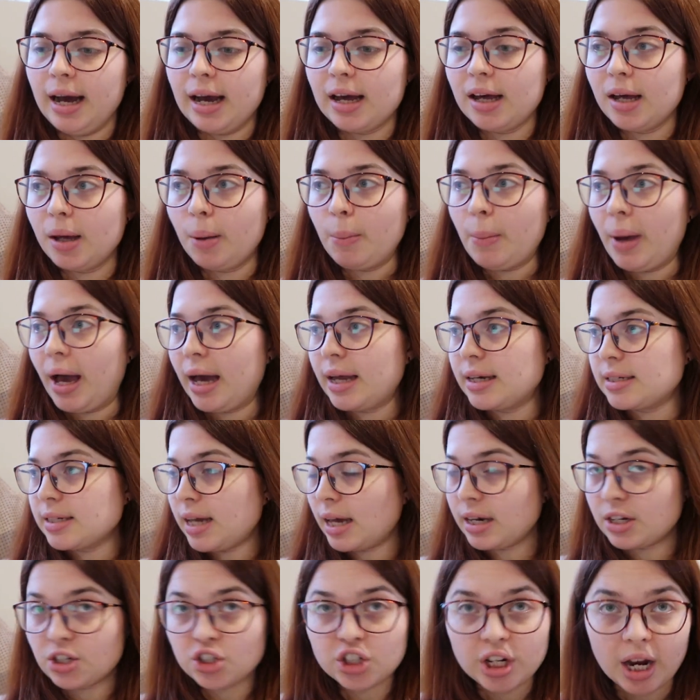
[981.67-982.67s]
And
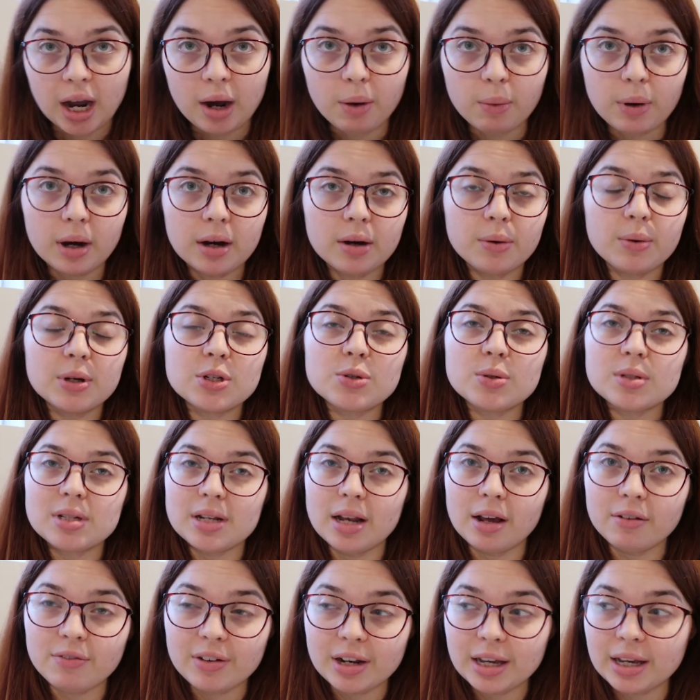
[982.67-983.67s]
had a shower, which
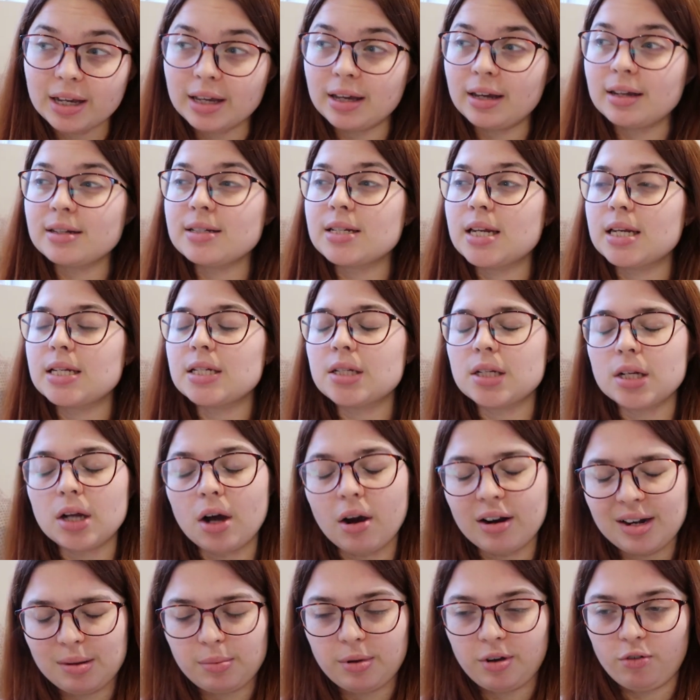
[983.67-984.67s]
was lovely, and did a
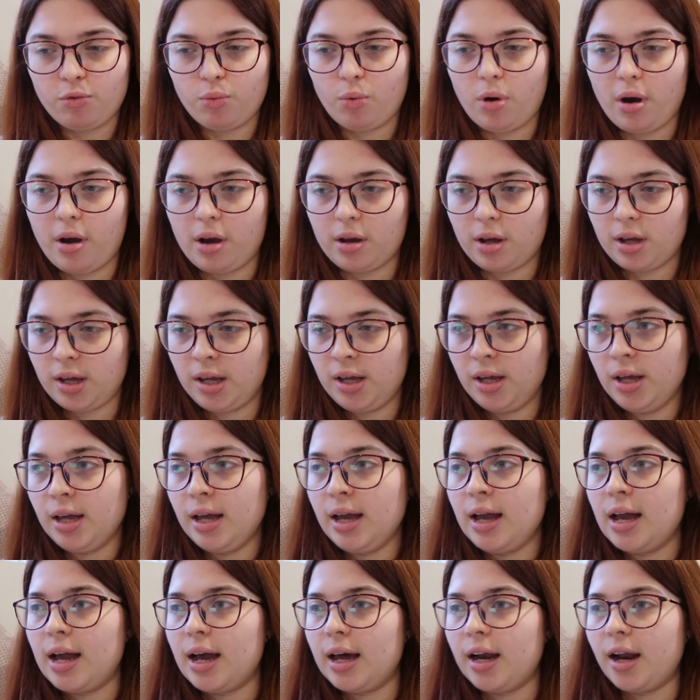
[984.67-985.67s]
tiny bit of work.
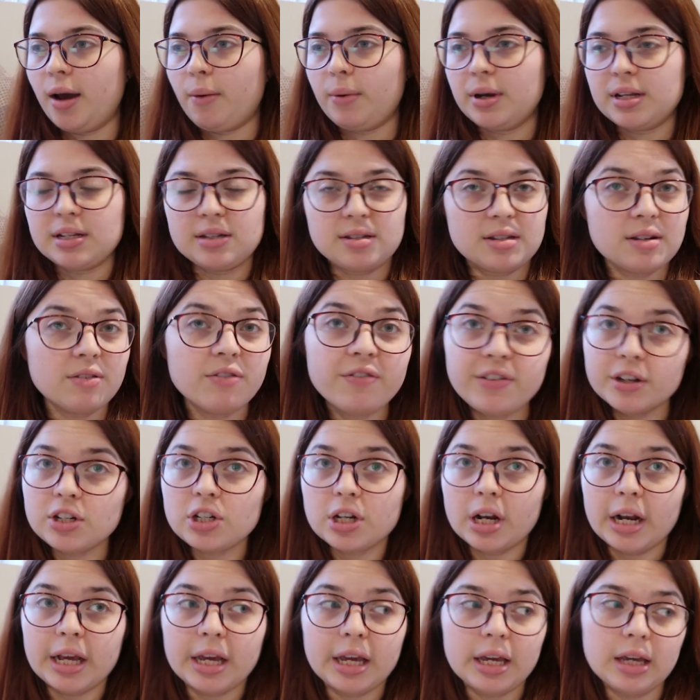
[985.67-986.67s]
And now it is
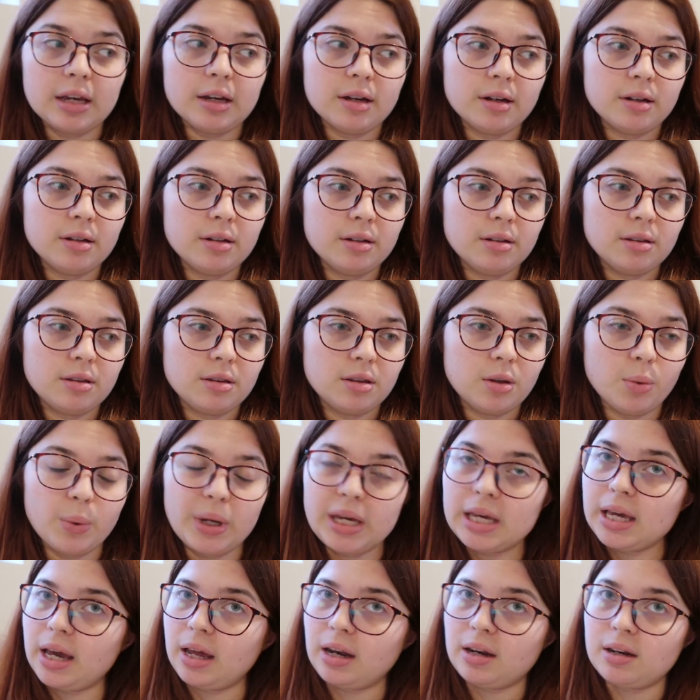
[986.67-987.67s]
officially the
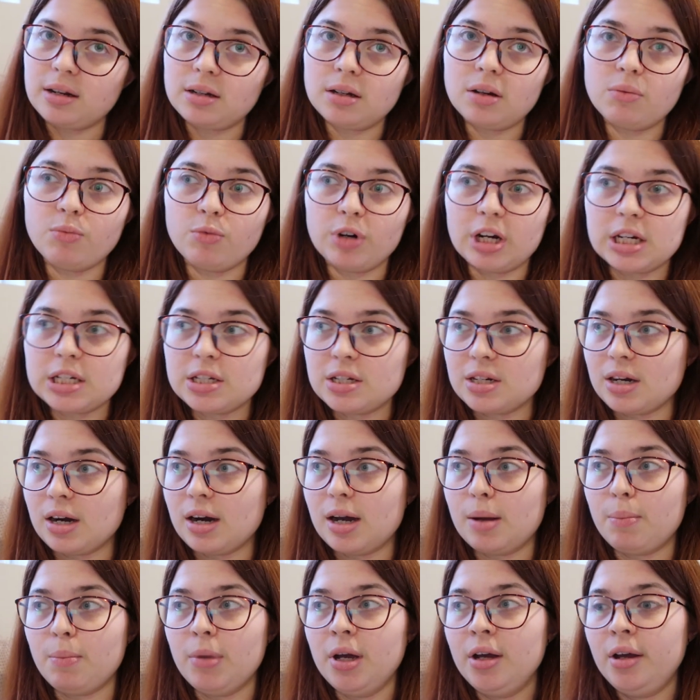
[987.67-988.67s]
weekend and rest
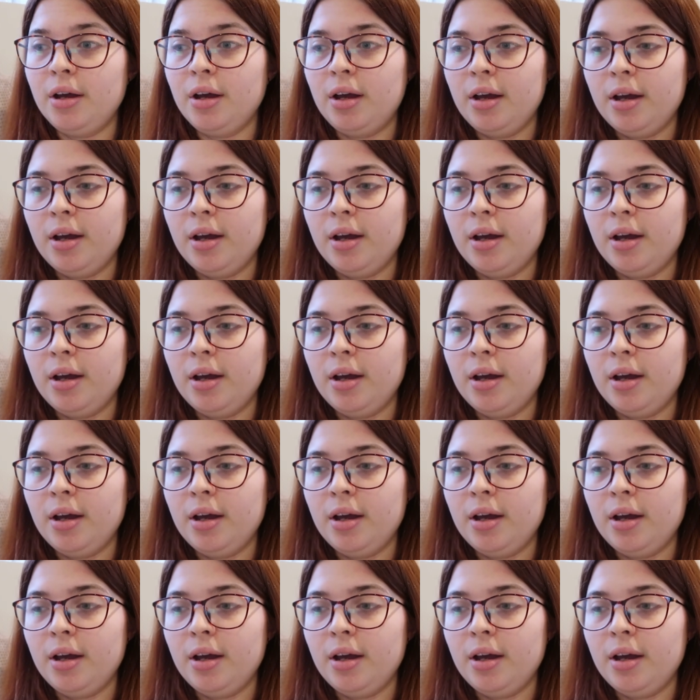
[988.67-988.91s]
time.